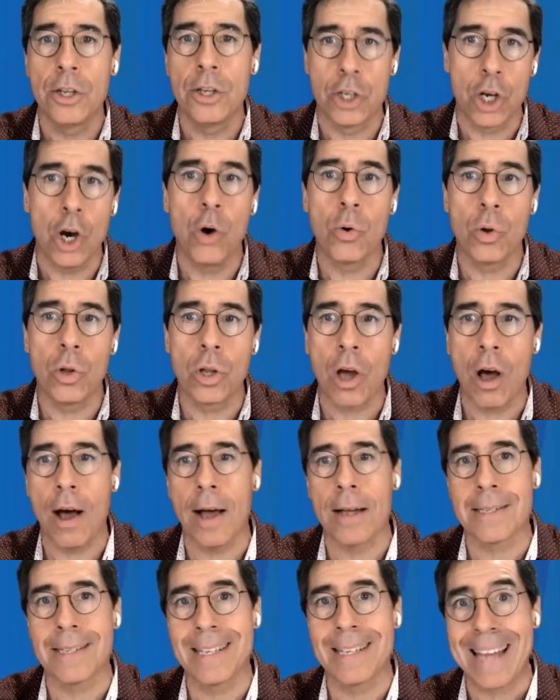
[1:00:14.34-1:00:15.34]
the total
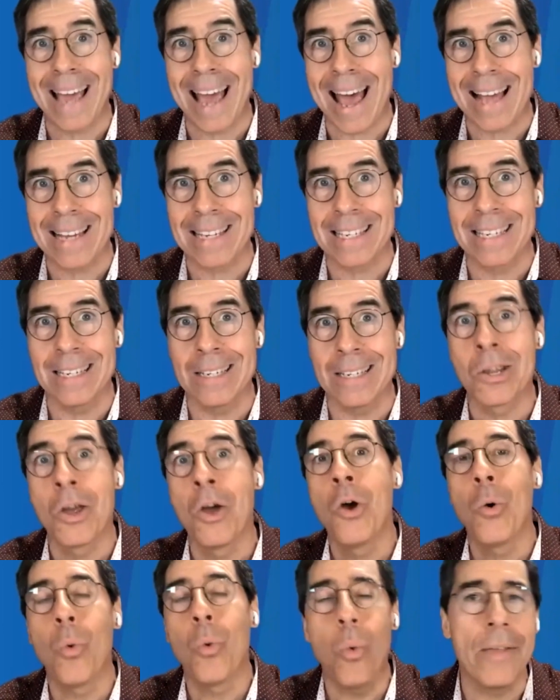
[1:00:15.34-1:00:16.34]
cost of the taxes
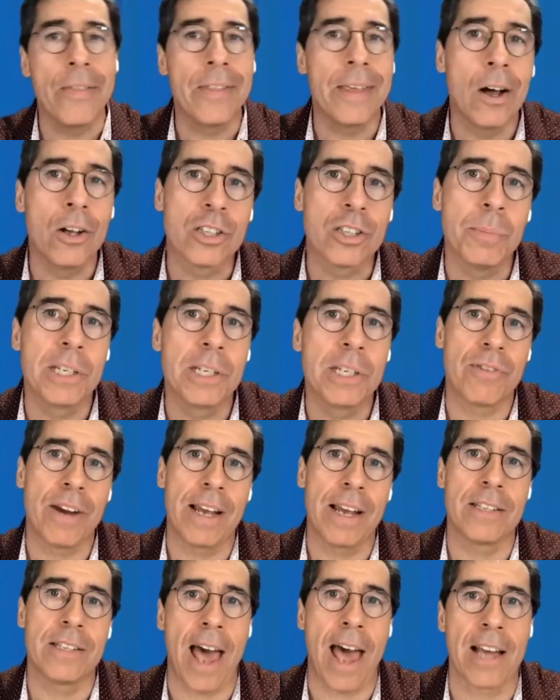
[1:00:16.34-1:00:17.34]
when the ultimate
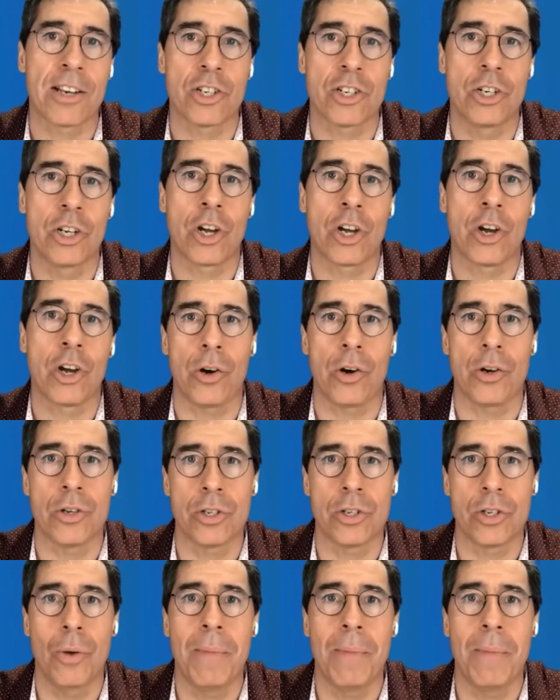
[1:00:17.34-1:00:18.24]
transaction occurs.